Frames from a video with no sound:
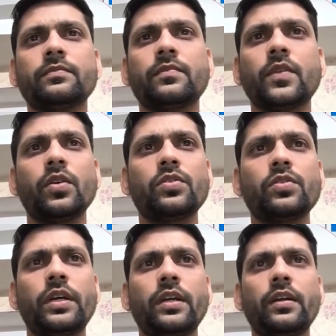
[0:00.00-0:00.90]
Okay, so
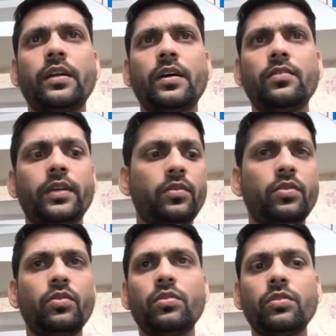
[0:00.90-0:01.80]
till now we are good
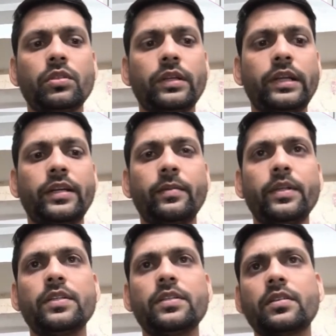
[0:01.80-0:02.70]
to go. Let me
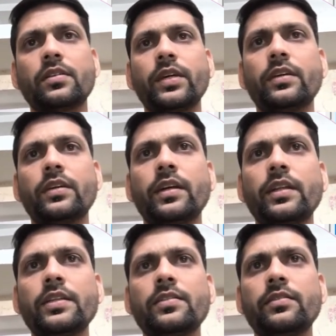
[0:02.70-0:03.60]
just quick run
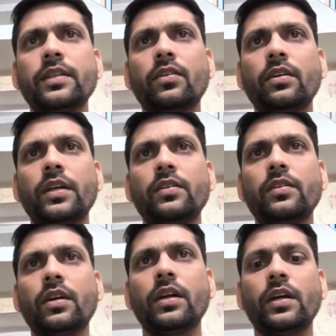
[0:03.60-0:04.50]
this. We already got
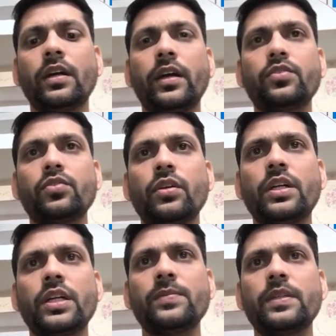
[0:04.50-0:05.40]
actual
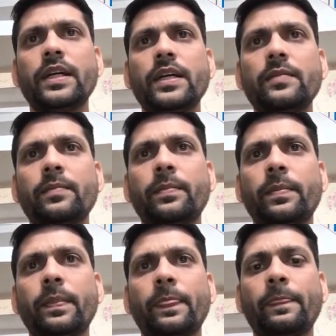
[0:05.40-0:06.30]
trips data,
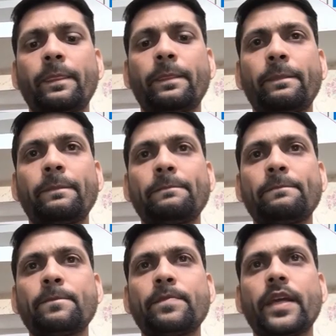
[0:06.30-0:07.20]

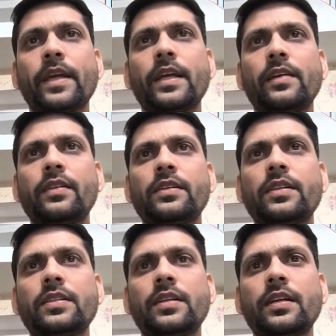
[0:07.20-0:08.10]
and I will
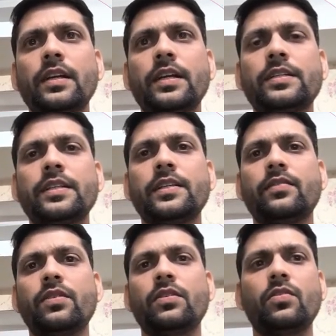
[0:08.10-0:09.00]
just run. Let's see what
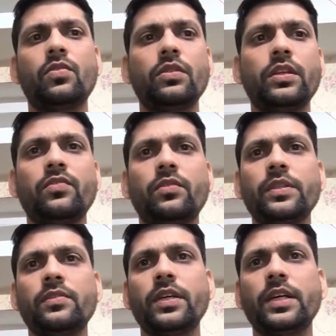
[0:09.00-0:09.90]
all the
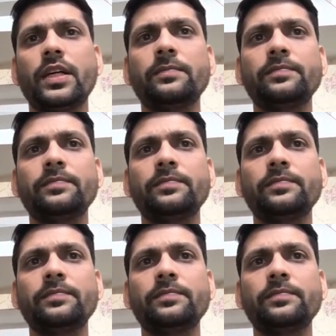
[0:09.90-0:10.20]
information we are getting.